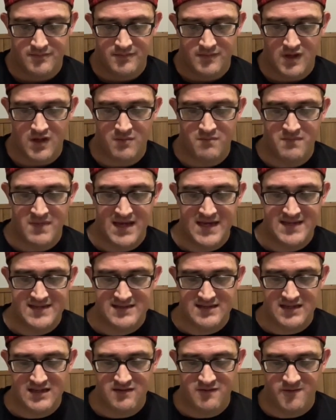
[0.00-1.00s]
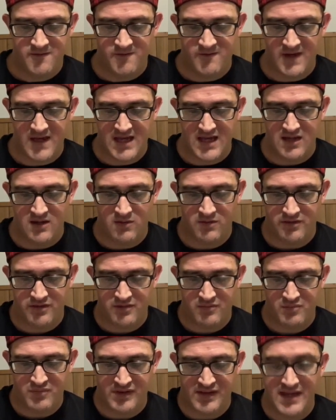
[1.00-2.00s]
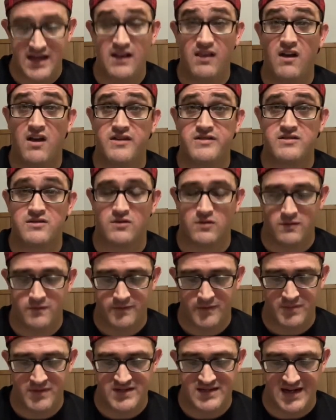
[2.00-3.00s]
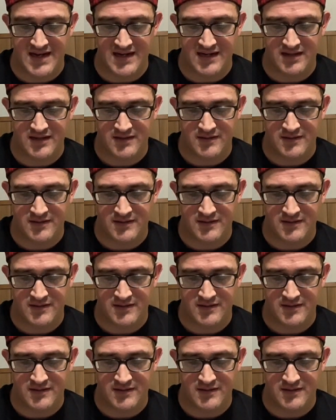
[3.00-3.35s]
Amazing Faith. Play a lost soul from a deck.